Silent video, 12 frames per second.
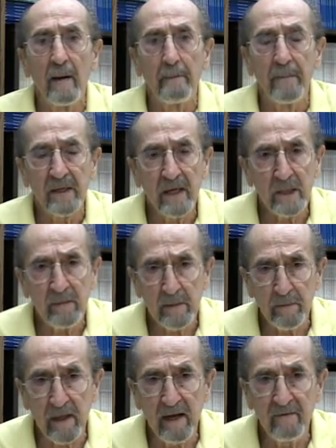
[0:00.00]
participants
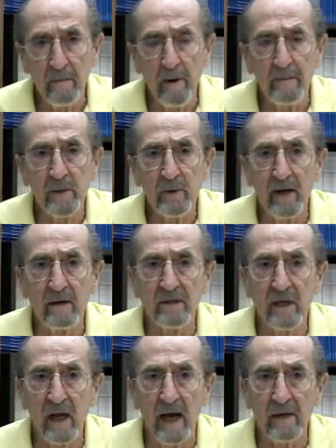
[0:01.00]
believed the perpetrators
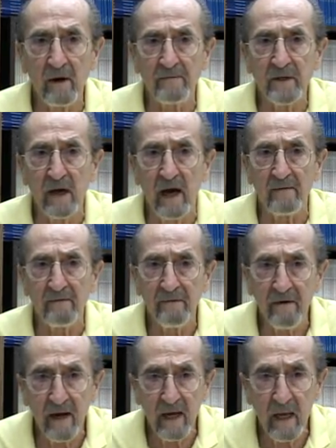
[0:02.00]
had gotten off
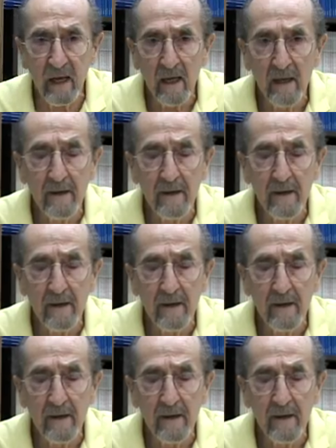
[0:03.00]
scot-free,